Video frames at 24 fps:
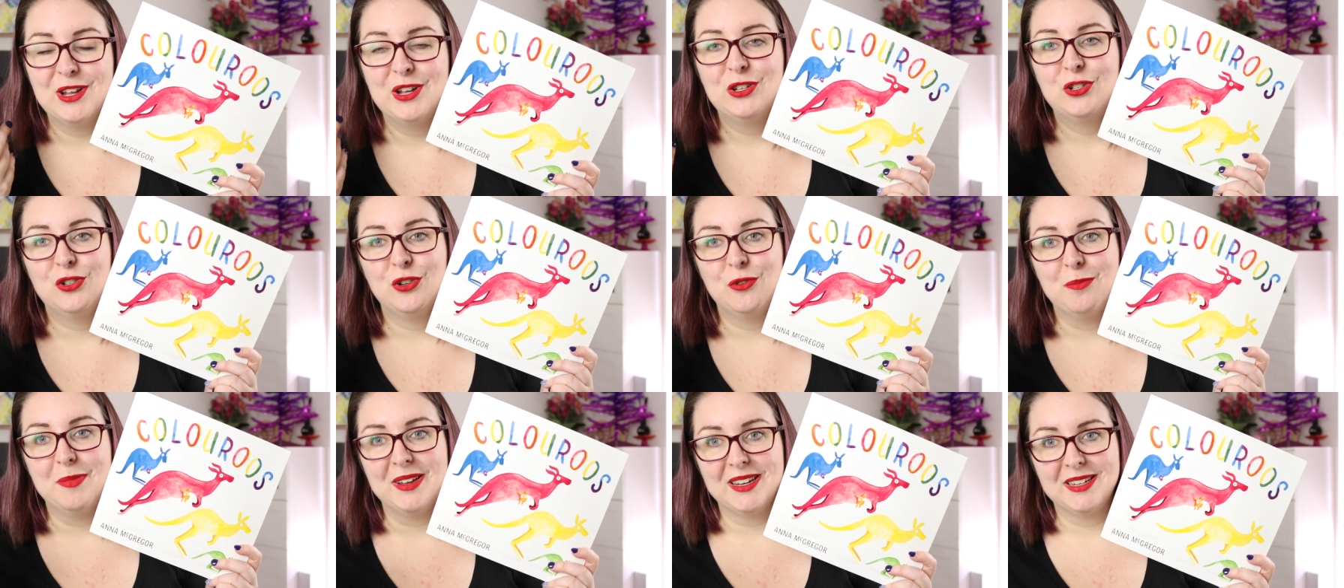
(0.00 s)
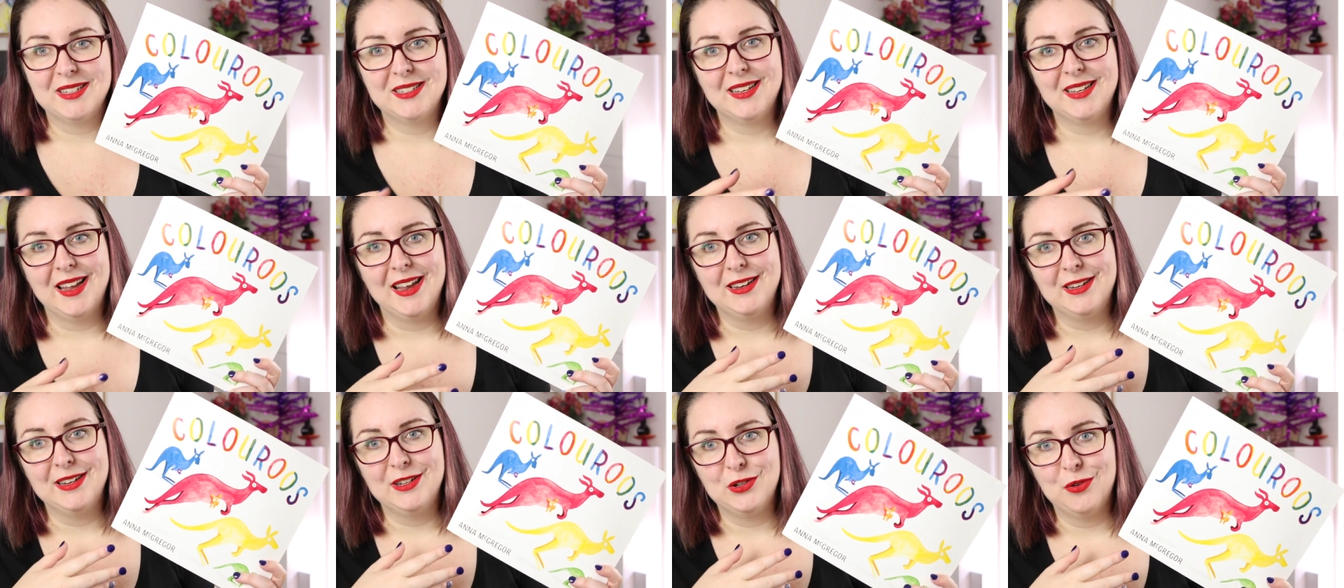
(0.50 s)
to mix
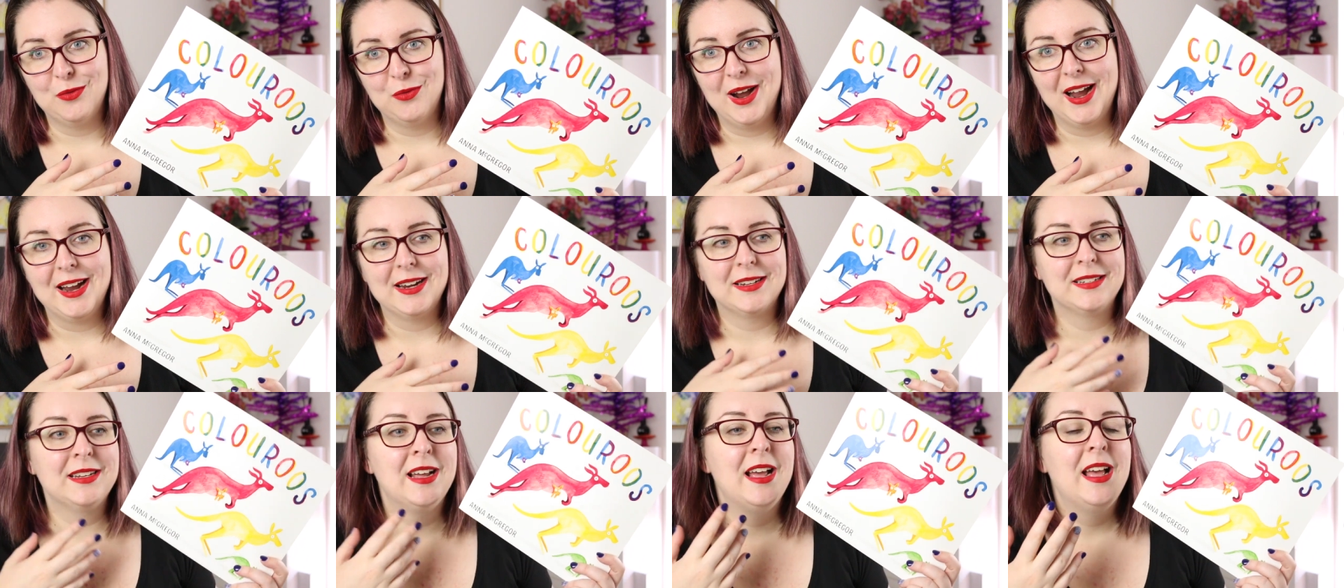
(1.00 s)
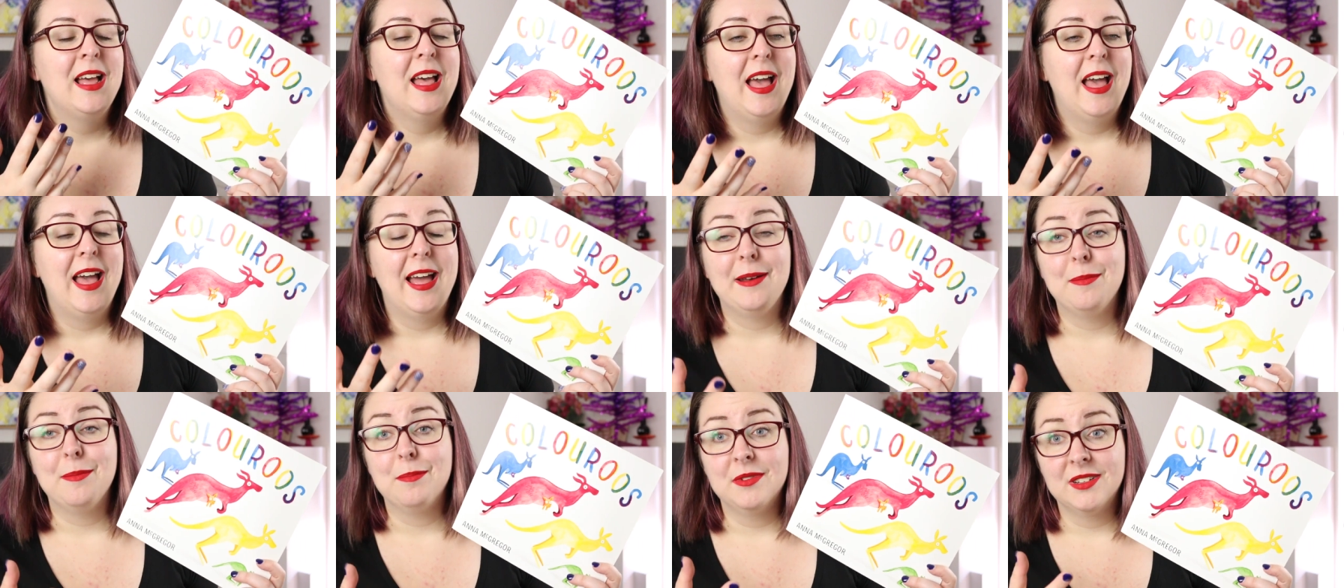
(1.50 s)
and interact
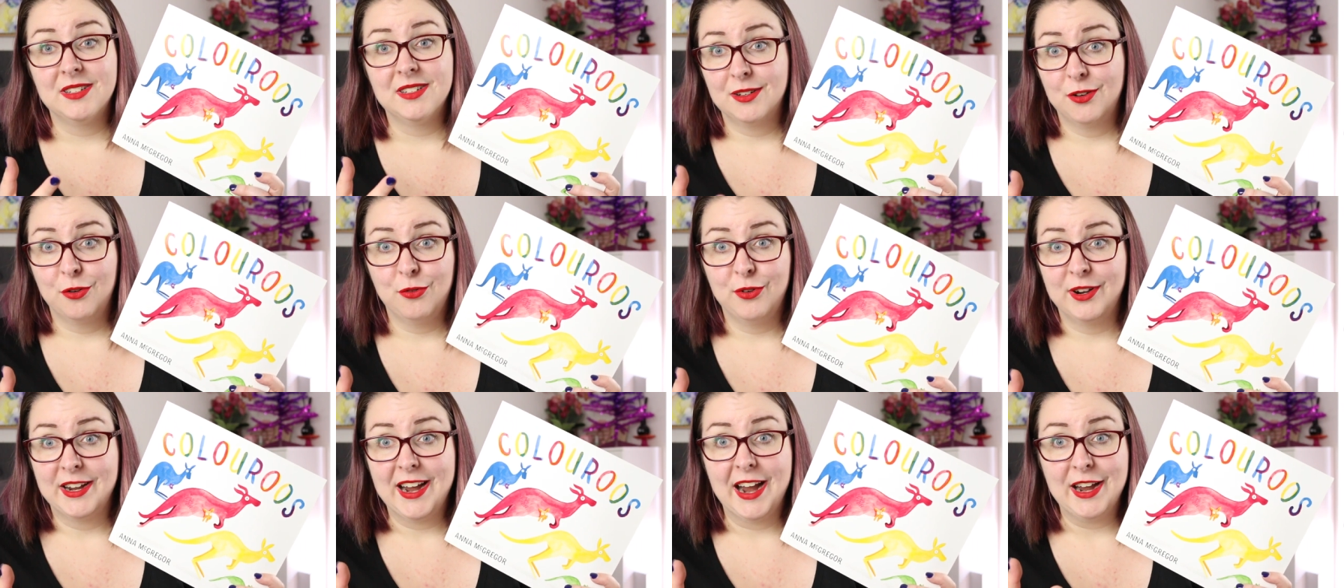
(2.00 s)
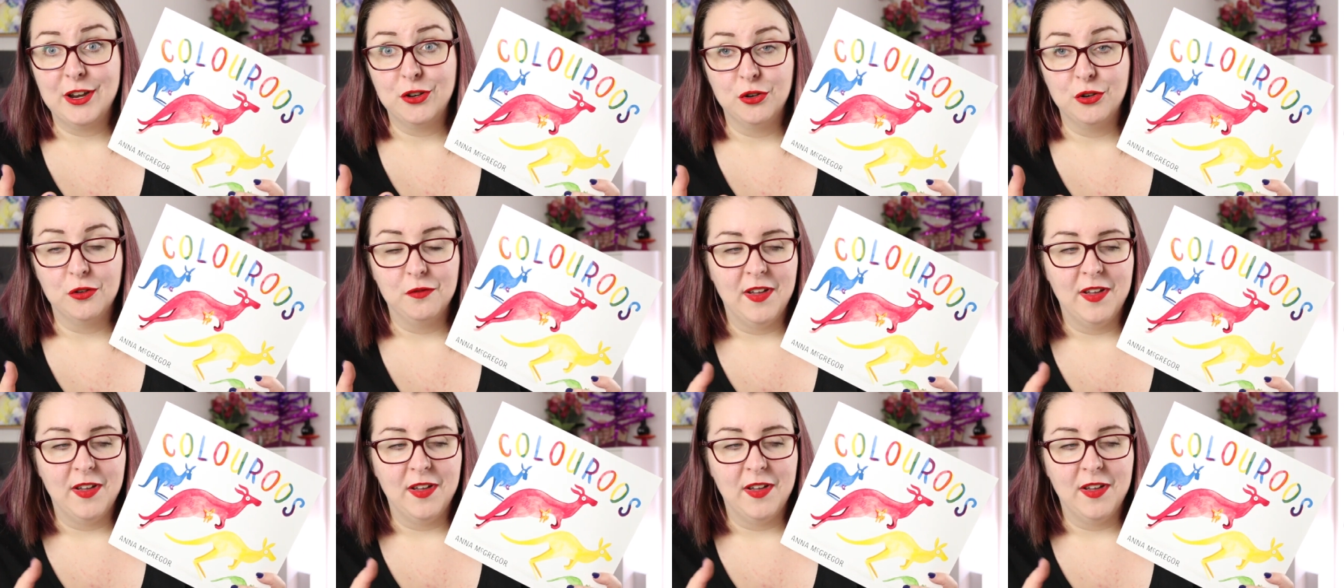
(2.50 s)
and create new